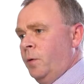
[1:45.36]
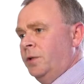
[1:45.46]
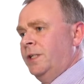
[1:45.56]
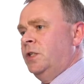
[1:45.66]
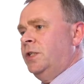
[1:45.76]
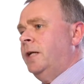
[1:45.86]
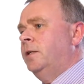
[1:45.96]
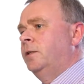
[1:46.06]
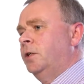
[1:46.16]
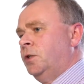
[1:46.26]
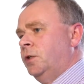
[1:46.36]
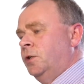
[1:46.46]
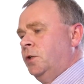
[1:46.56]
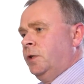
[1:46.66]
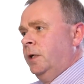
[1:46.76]
we want extended
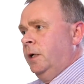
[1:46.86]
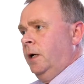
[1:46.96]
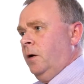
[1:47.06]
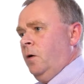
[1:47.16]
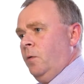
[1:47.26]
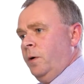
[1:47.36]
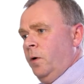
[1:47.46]
distance, or